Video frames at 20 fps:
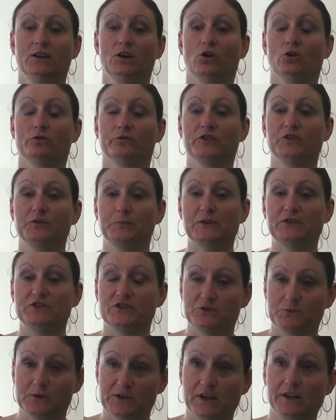of the
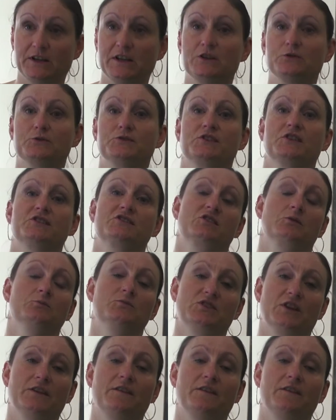species within ecosystems,